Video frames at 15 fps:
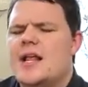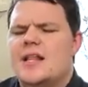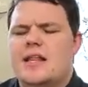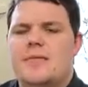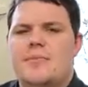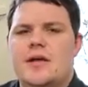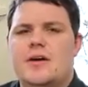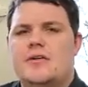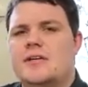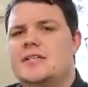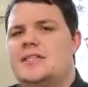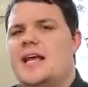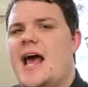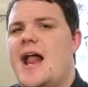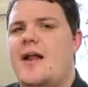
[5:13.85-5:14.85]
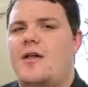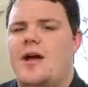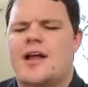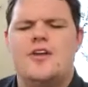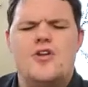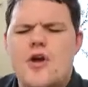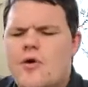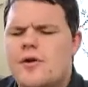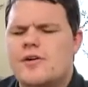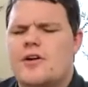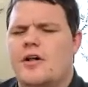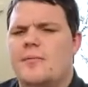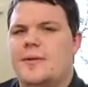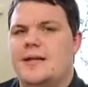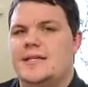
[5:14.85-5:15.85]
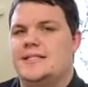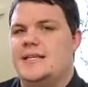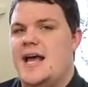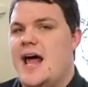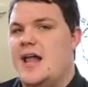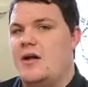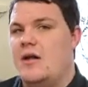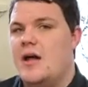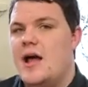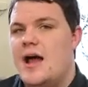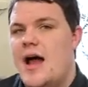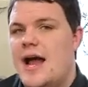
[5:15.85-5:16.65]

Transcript: let me go to Seattle. I know you called me to Seattle.